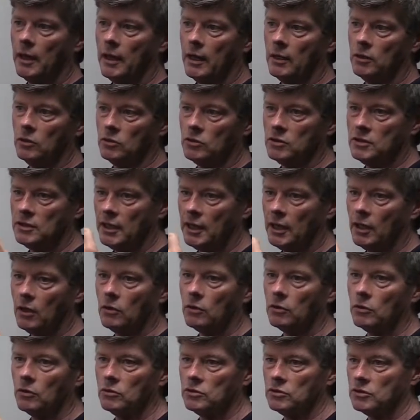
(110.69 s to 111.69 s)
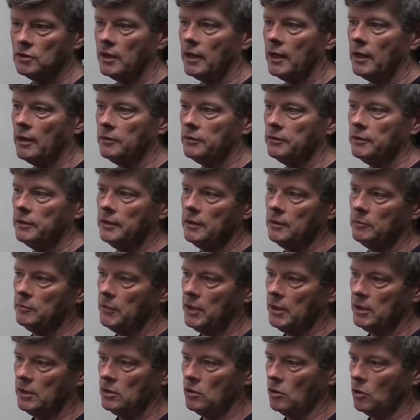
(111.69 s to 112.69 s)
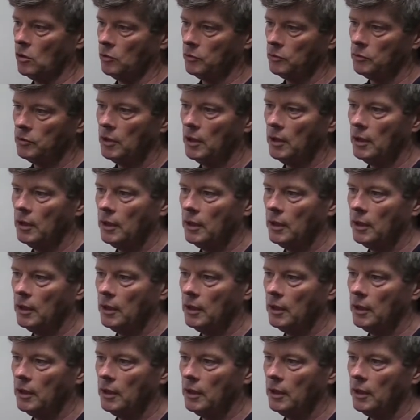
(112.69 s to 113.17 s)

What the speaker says: and you tear those out, and it may go